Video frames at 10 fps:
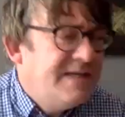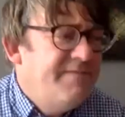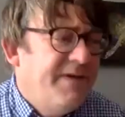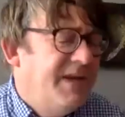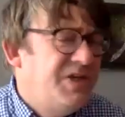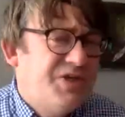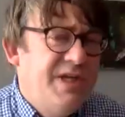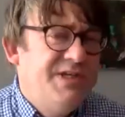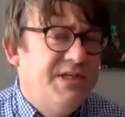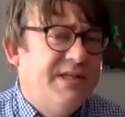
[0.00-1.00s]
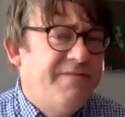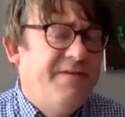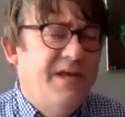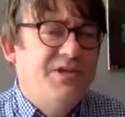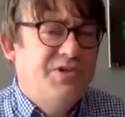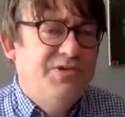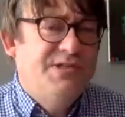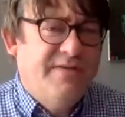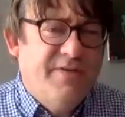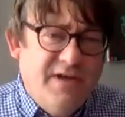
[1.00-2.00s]
seem very strange that different
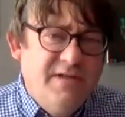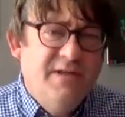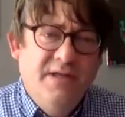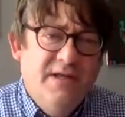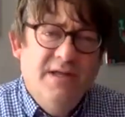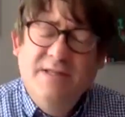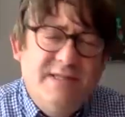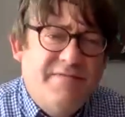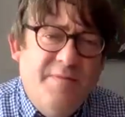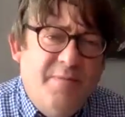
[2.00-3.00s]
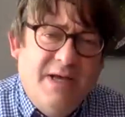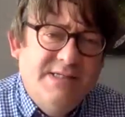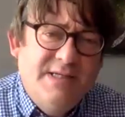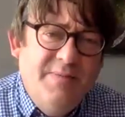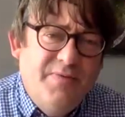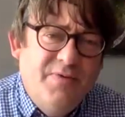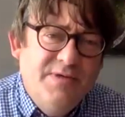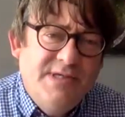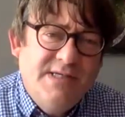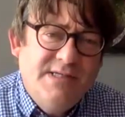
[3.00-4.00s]
issues have a different mastering
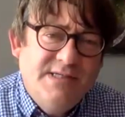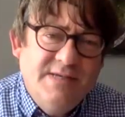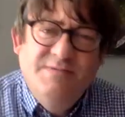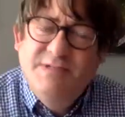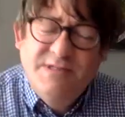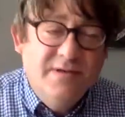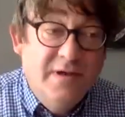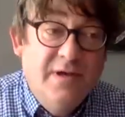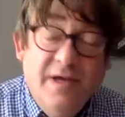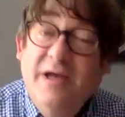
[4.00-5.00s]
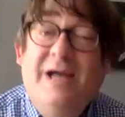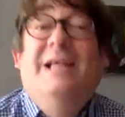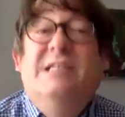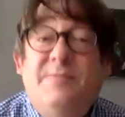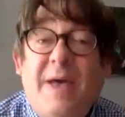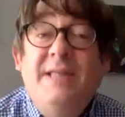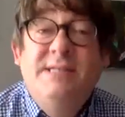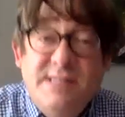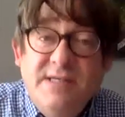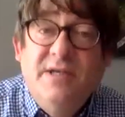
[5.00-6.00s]
process. Seems
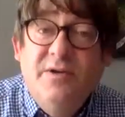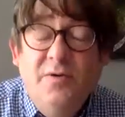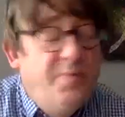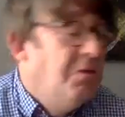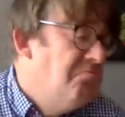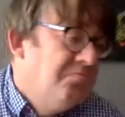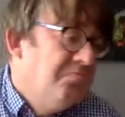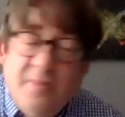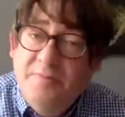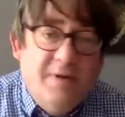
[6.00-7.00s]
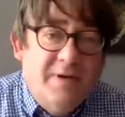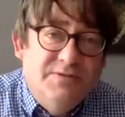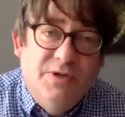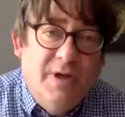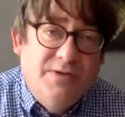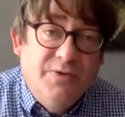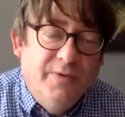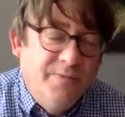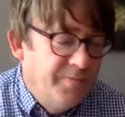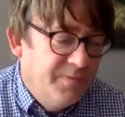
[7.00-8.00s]
intense, you know, but I don't
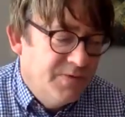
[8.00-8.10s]
know.